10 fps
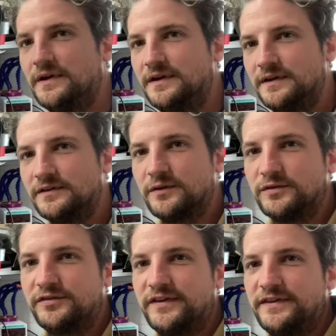So I
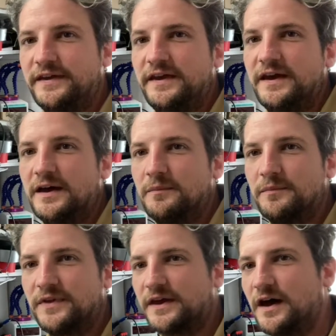just did
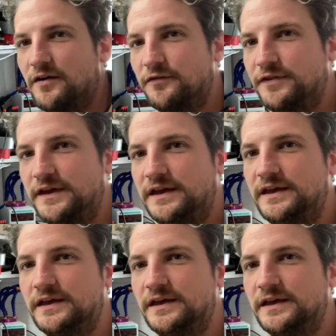the cut of the